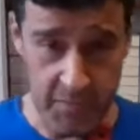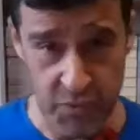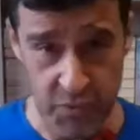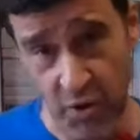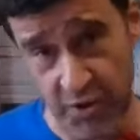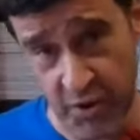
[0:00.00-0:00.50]

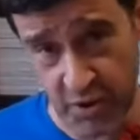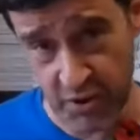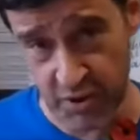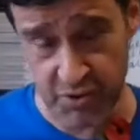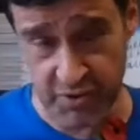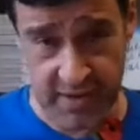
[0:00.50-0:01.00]
North
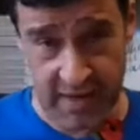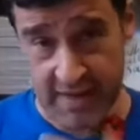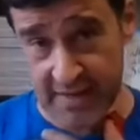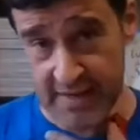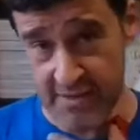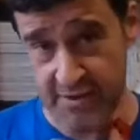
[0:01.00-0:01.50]
Yorkshire in the
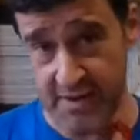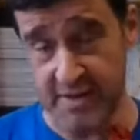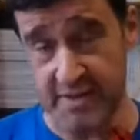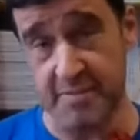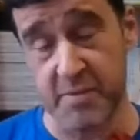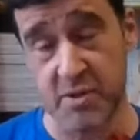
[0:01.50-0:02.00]
Lake
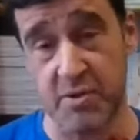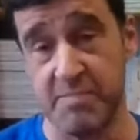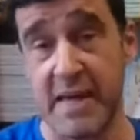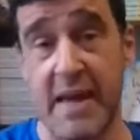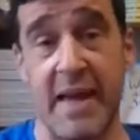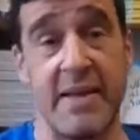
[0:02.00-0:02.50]
District, excuse
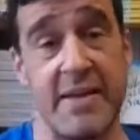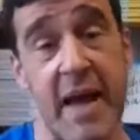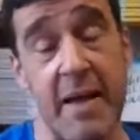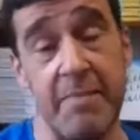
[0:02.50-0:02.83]
me, and